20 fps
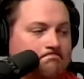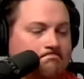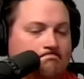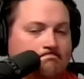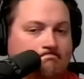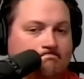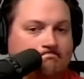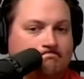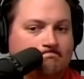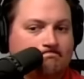
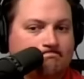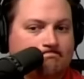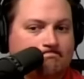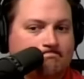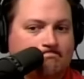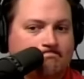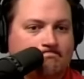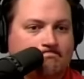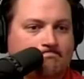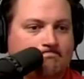
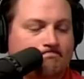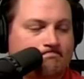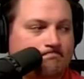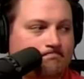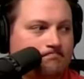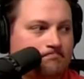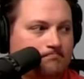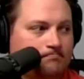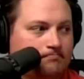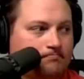
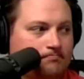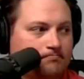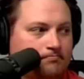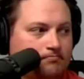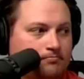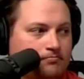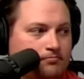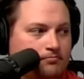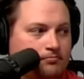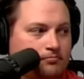
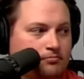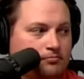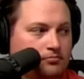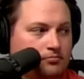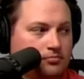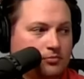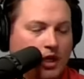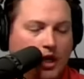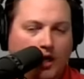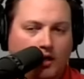
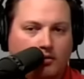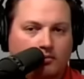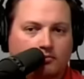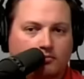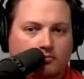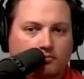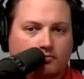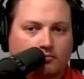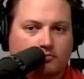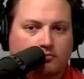
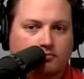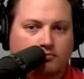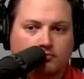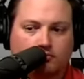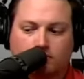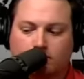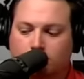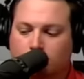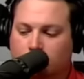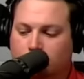
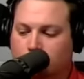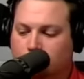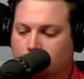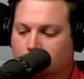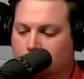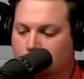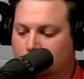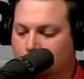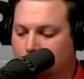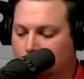
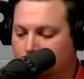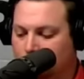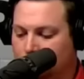No words are spoken by the person on screen.